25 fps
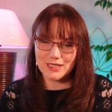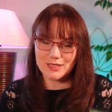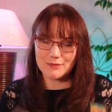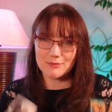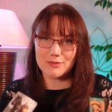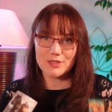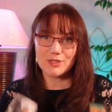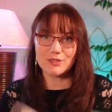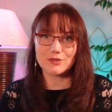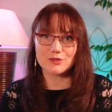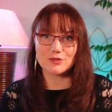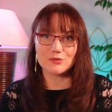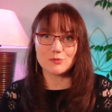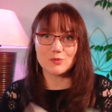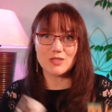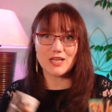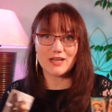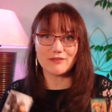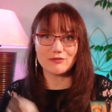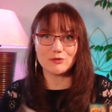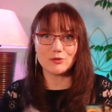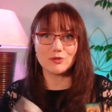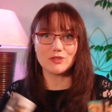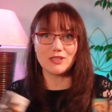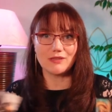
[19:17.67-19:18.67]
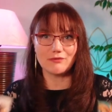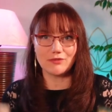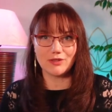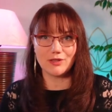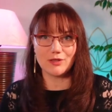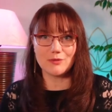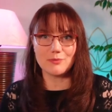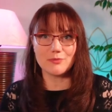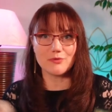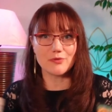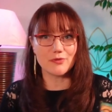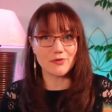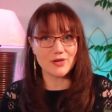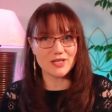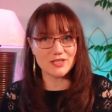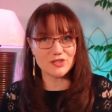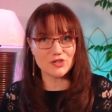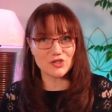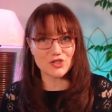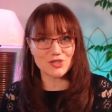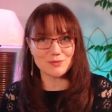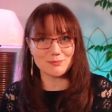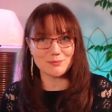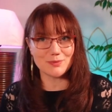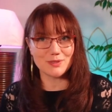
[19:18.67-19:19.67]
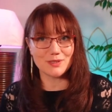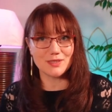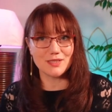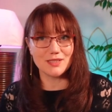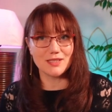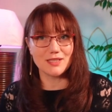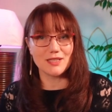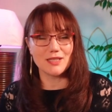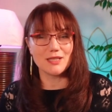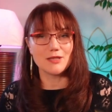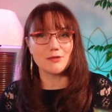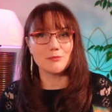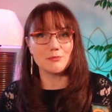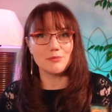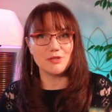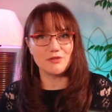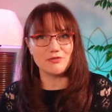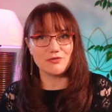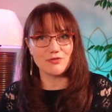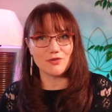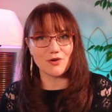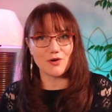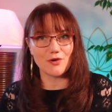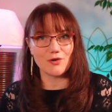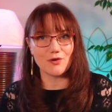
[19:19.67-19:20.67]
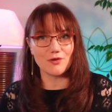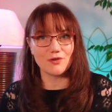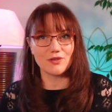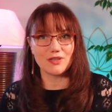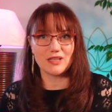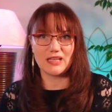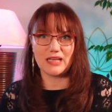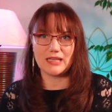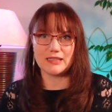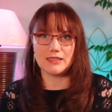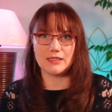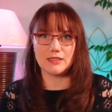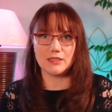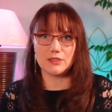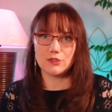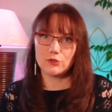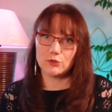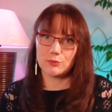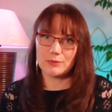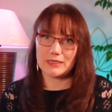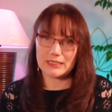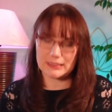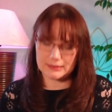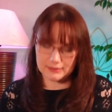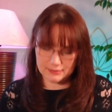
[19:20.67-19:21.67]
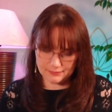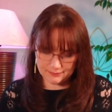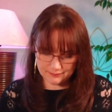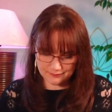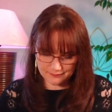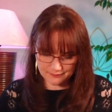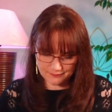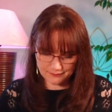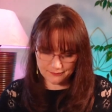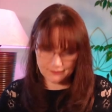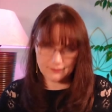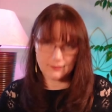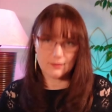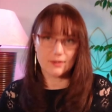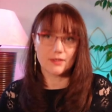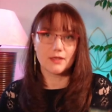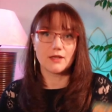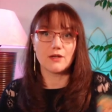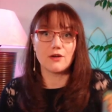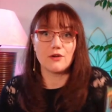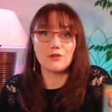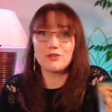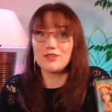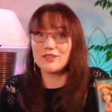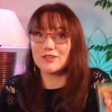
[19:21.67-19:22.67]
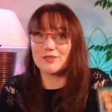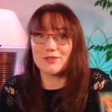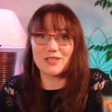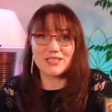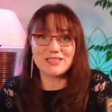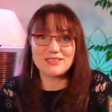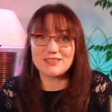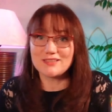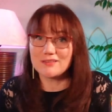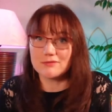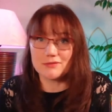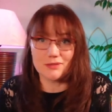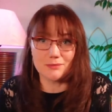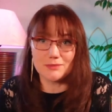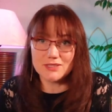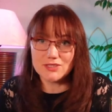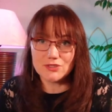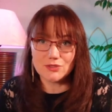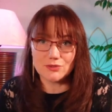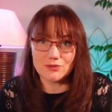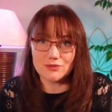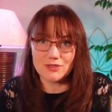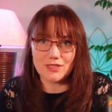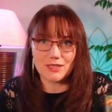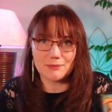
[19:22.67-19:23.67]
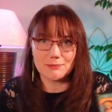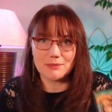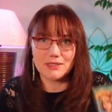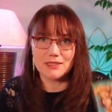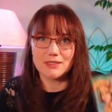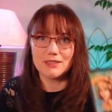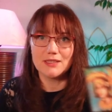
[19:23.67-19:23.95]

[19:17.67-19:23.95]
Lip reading: because we have to develop friendship before getting into bed. Otherwise it will be screwed up.